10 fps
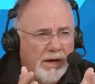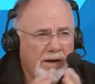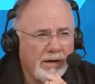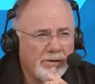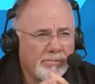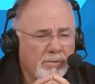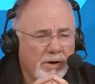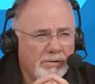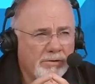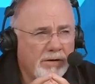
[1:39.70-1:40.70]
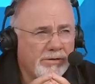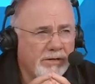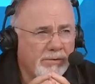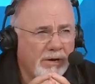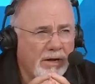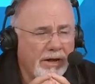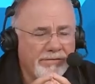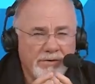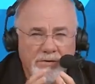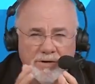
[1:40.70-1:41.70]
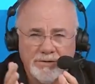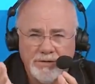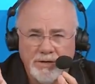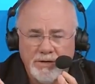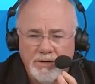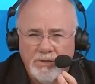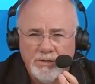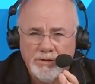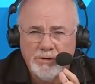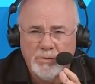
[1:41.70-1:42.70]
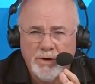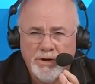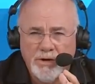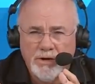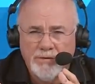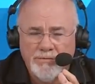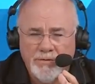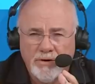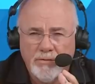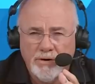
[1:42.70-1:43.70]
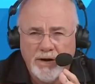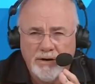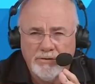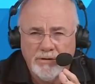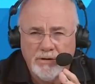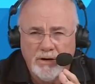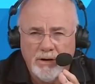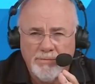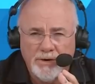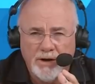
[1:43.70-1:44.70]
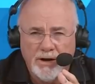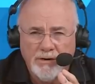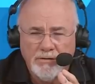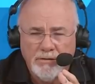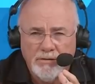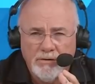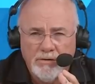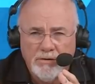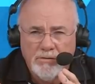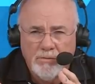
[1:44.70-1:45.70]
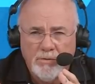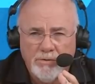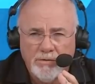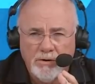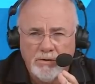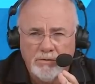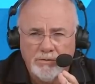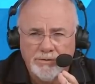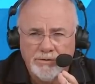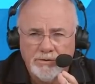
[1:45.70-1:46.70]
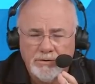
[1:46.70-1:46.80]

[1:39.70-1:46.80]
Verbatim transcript: and mm-hmm. I just mm-hmm. brought stress into my life. So is the joy of the going out to the club tonight with the girls?